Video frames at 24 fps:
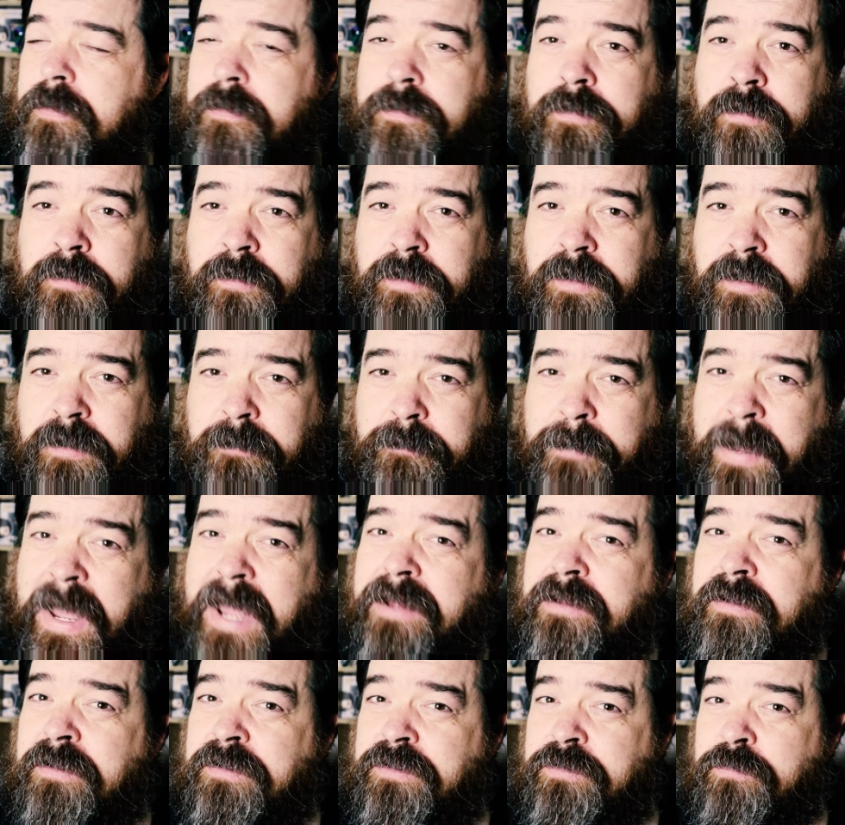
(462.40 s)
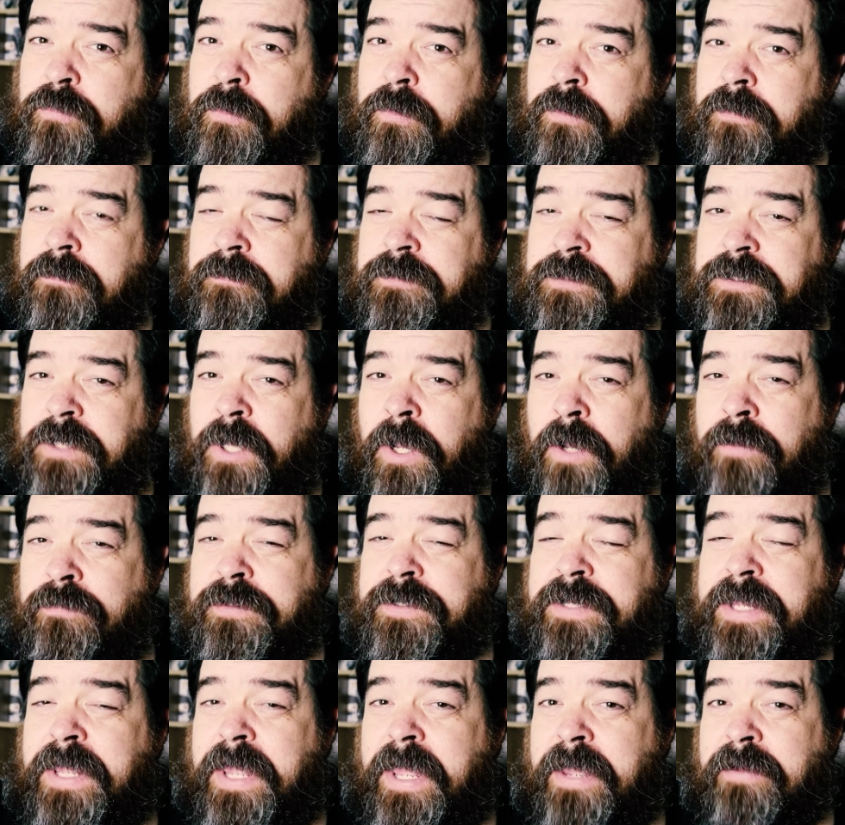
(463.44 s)
The paler dwarves
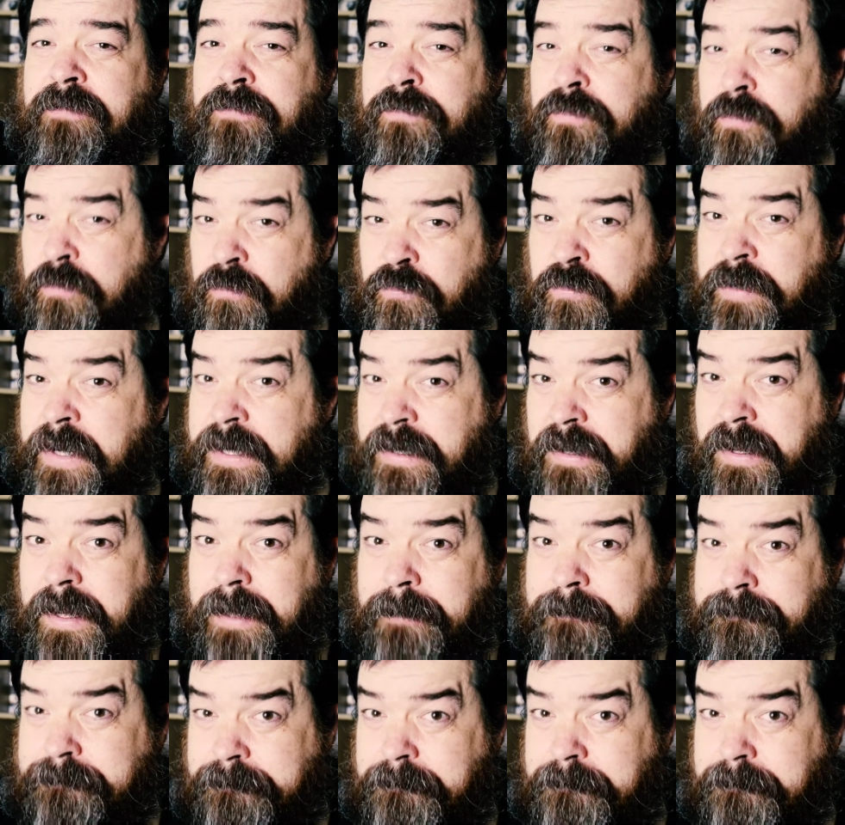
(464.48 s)
often have red hair.